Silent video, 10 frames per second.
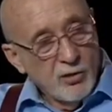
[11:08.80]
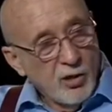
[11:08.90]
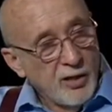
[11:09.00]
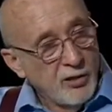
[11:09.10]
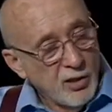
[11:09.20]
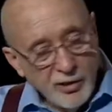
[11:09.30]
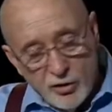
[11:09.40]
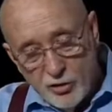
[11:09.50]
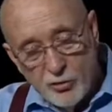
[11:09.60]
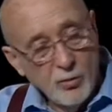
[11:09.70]
and like
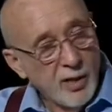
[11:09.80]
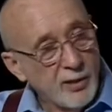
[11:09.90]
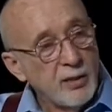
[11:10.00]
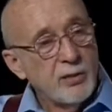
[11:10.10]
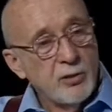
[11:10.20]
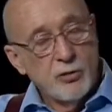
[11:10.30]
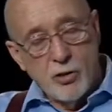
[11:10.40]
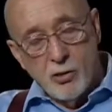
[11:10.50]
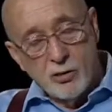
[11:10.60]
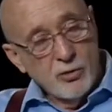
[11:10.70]
you, I get to
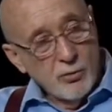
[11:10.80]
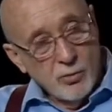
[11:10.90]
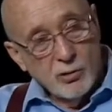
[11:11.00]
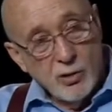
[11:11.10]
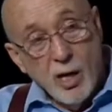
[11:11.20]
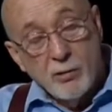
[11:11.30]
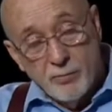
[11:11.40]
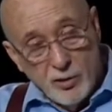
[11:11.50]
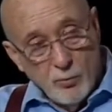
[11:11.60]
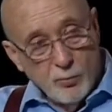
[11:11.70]
talk to a lot of
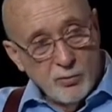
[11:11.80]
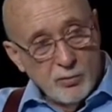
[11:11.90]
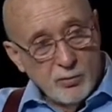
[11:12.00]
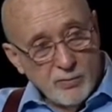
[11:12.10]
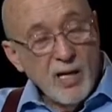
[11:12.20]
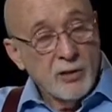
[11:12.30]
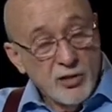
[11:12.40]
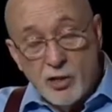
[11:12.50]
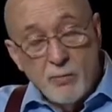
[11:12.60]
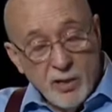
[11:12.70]
people,
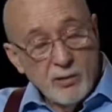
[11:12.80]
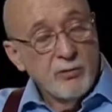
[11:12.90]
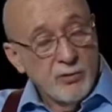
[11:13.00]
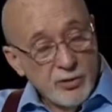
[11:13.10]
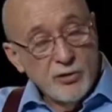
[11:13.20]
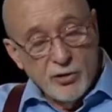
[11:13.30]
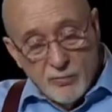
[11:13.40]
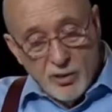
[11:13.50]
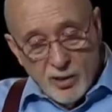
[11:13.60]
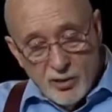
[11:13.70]
policymakers in some
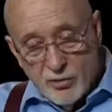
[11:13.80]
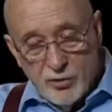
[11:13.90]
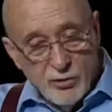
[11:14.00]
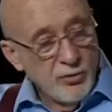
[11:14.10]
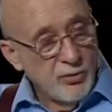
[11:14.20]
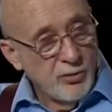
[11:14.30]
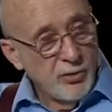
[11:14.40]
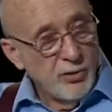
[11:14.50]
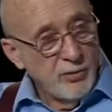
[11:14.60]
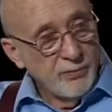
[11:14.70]
cases,
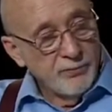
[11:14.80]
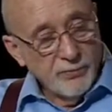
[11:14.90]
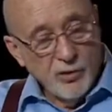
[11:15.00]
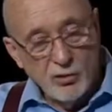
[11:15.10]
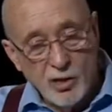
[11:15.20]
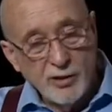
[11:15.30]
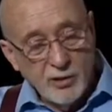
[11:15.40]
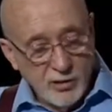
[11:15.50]
like